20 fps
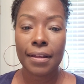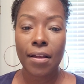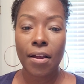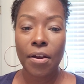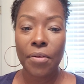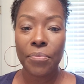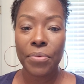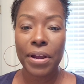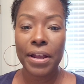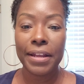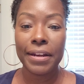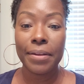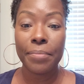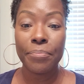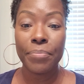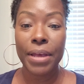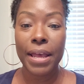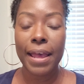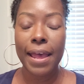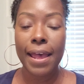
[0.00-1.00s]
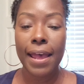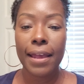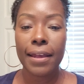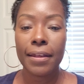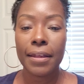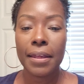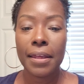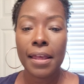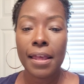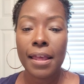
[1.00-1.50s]
All right, I'm back.
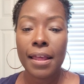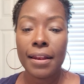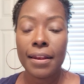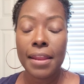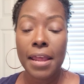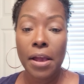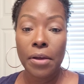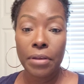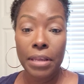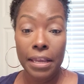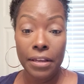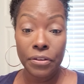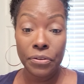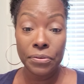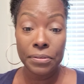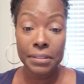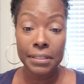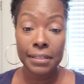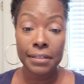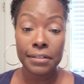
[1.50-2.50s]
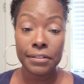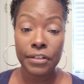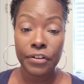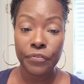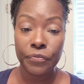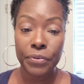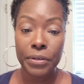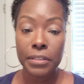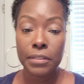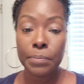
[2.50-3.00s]
Now, can you see the
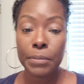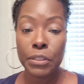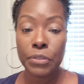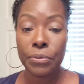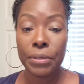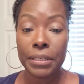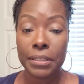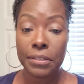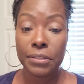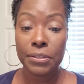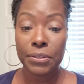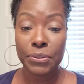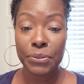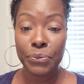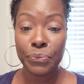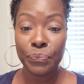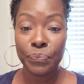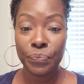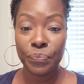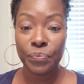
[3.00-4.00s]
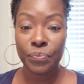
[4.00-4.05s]
difference between the two?